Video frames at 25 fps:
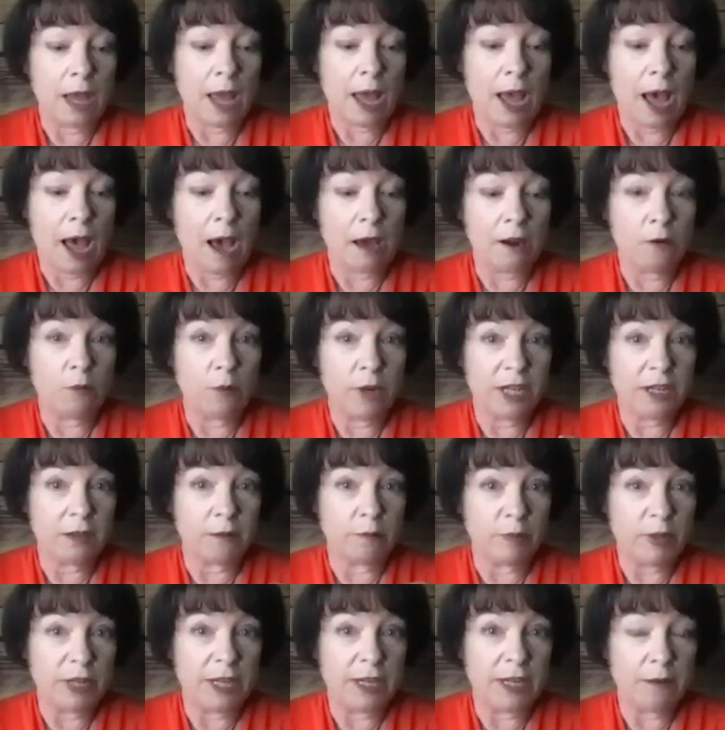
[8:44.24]
how do we
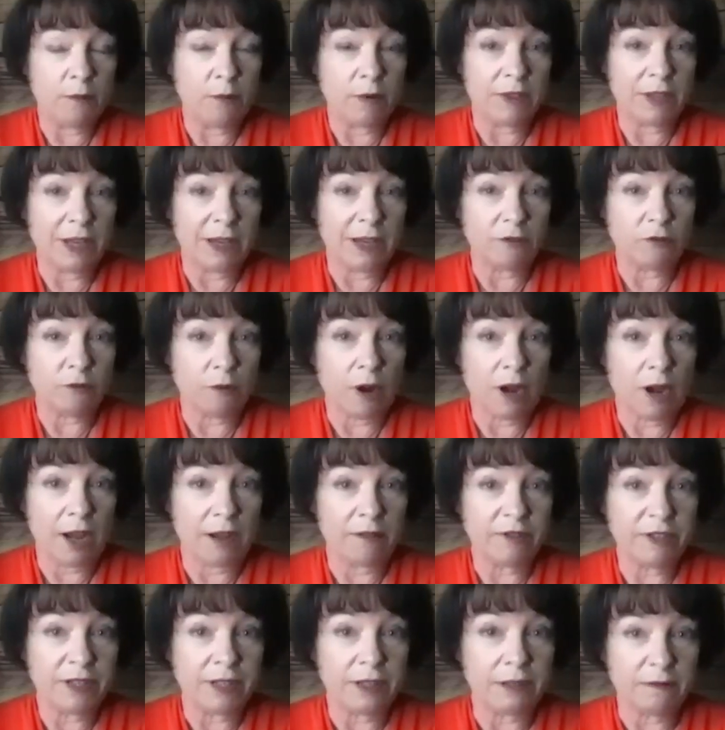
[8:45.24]
compete with that
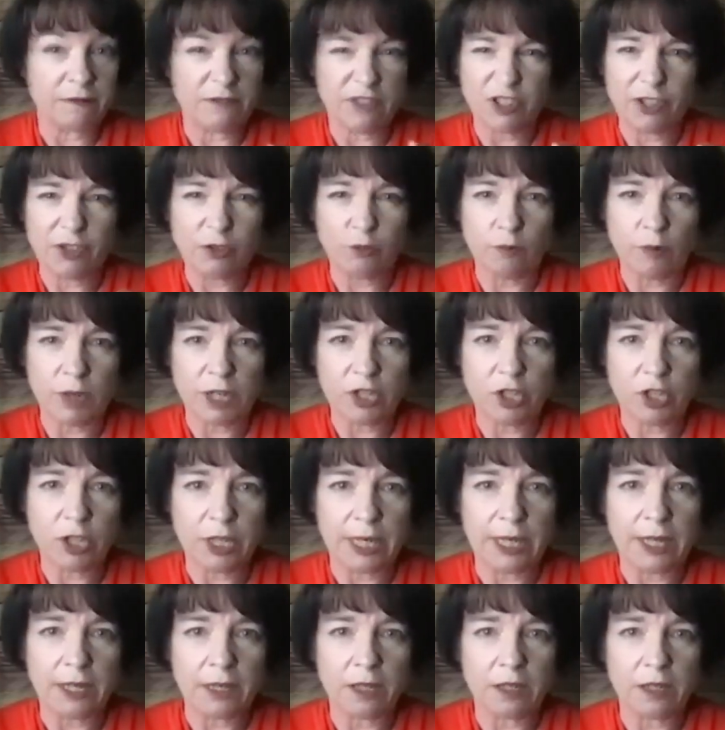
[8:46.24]
drive to just reach
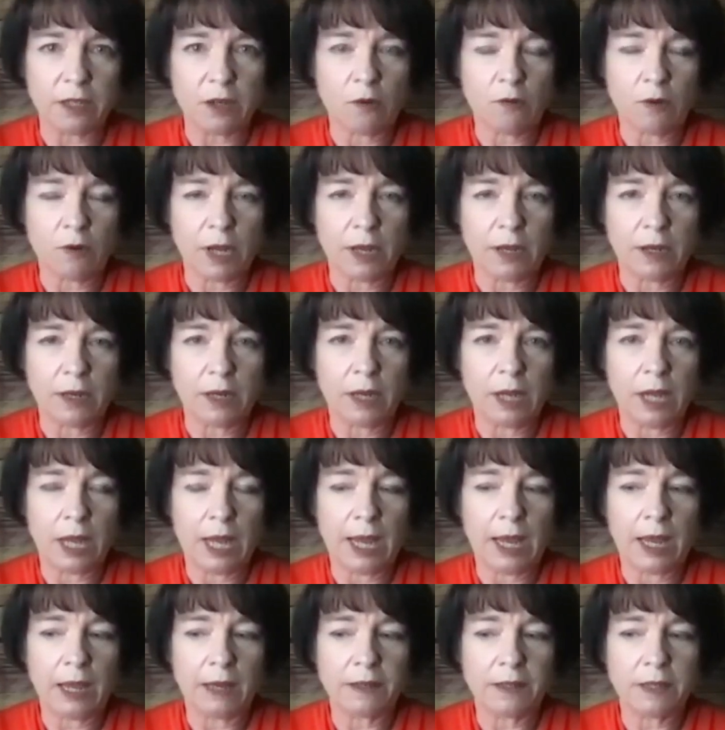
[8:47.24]
and eat the donut?
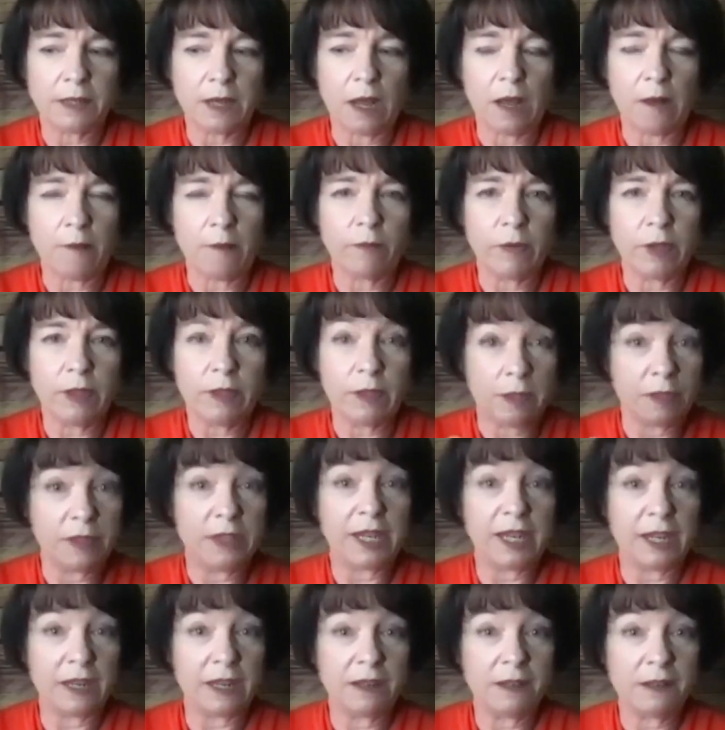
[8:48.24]
And um, the
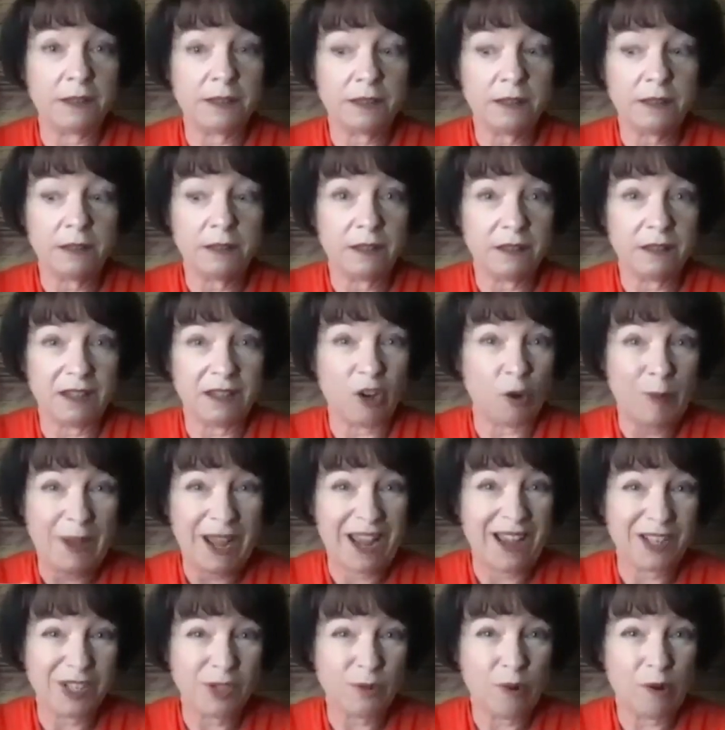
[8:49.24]
thing is, your
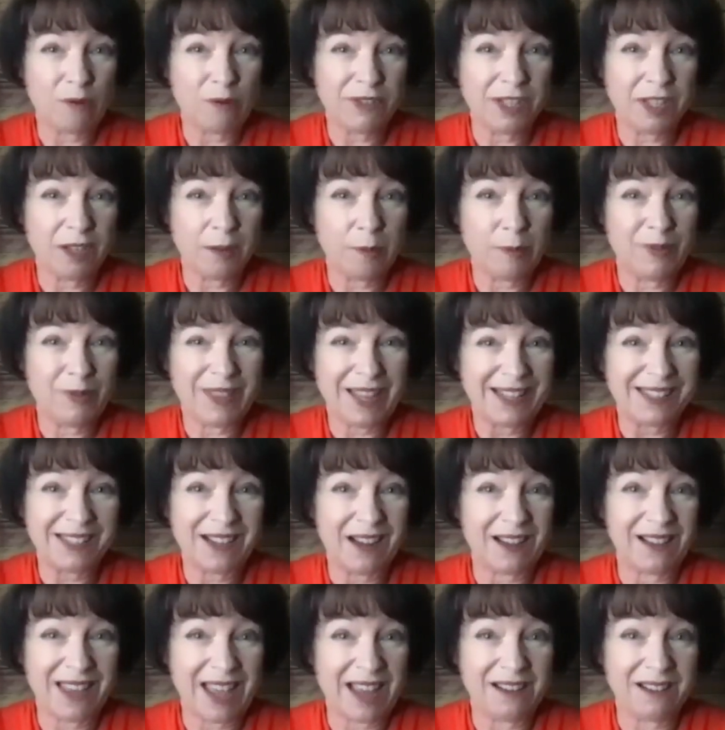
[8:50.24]
pants won't zip. That's
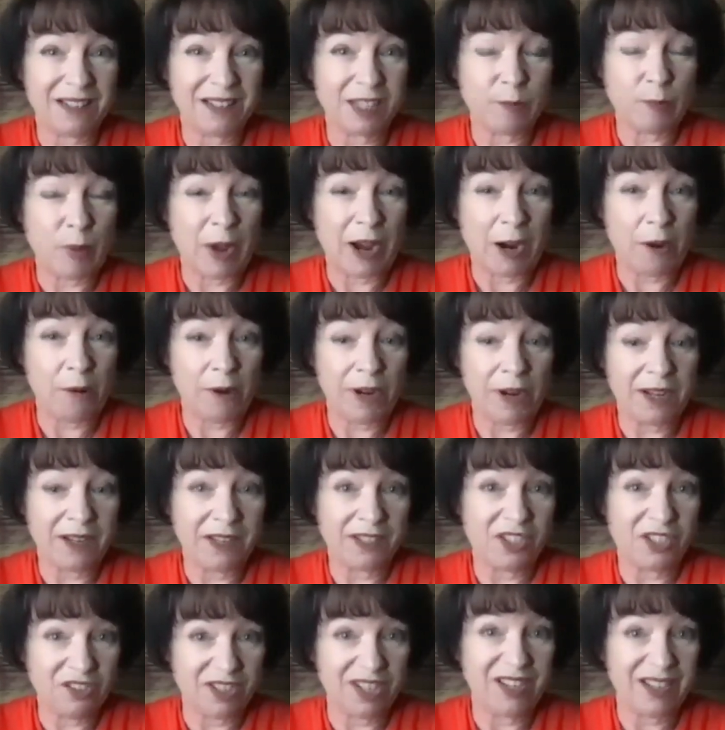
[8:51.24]
not that inspiring
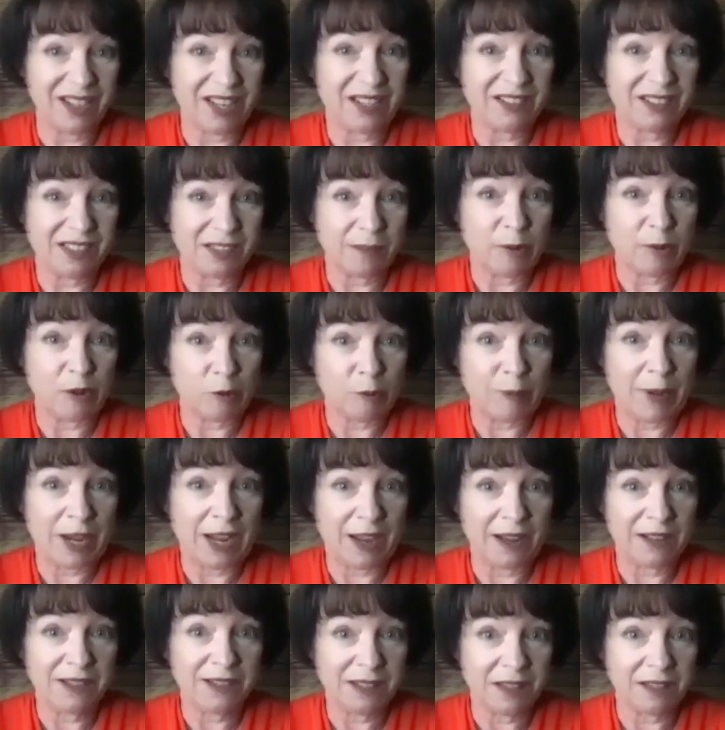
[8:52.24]
because you can get some other
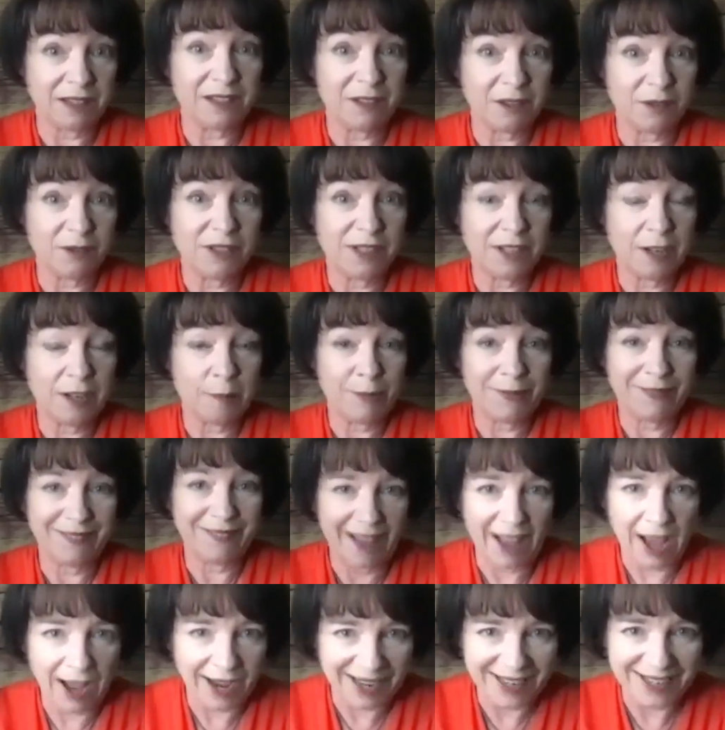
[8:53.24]
pants that do zip.
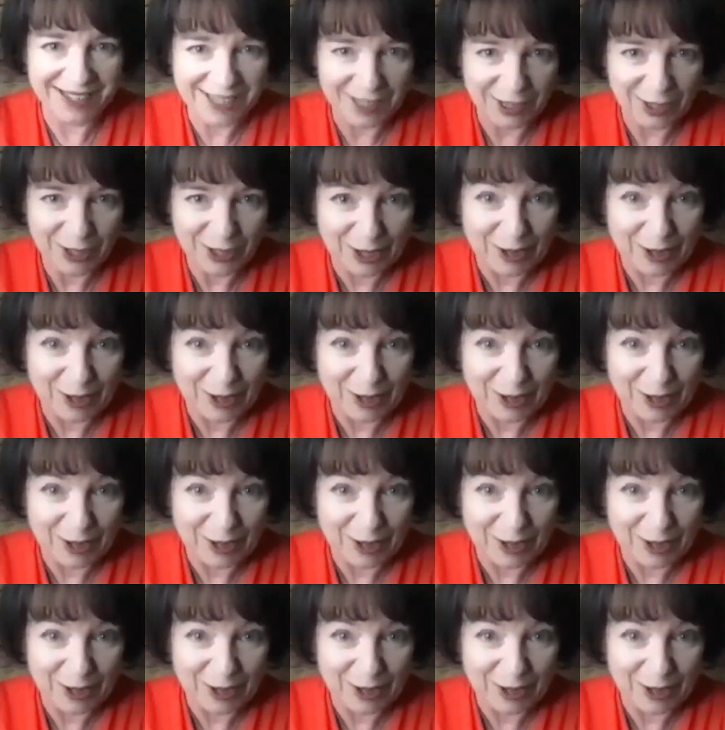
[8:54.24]
I can tell you,